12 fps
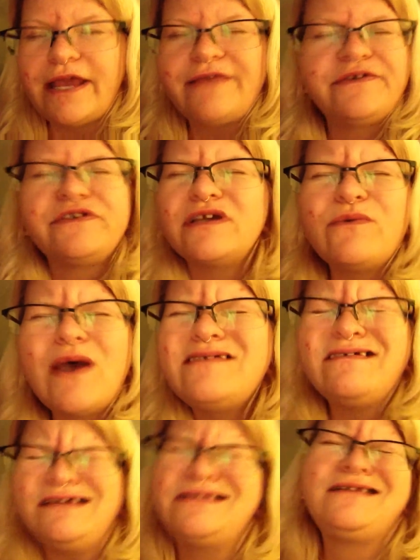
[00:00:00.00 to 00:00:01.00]
and the
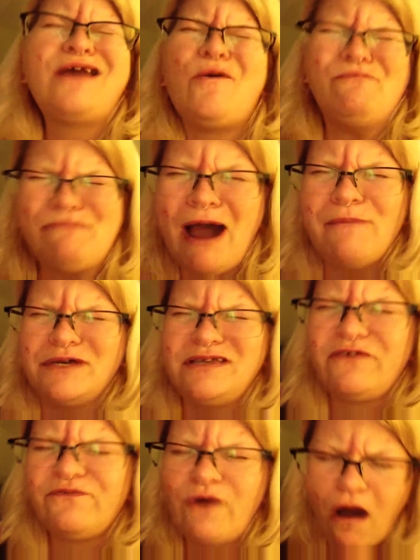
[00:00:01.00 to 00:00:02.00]
sequester isn't
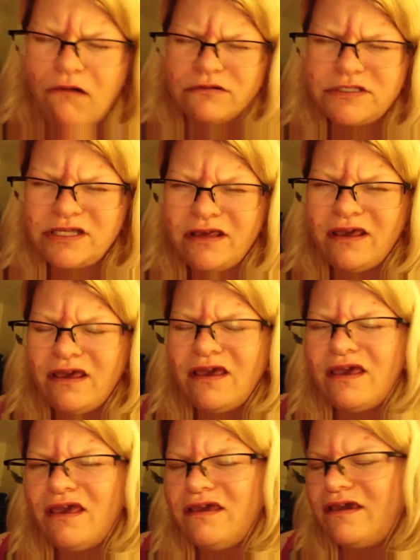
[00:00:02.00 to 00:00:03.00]
Obama's fault,
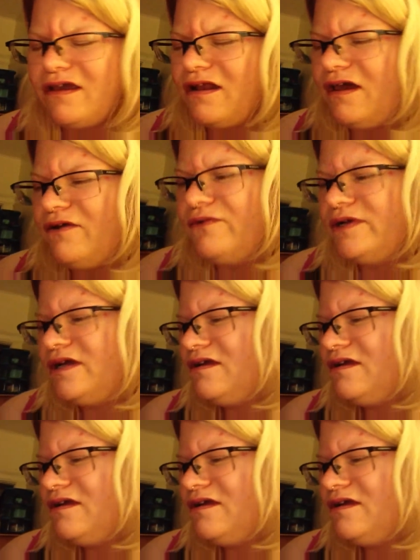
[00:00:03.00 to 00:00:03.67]
you know,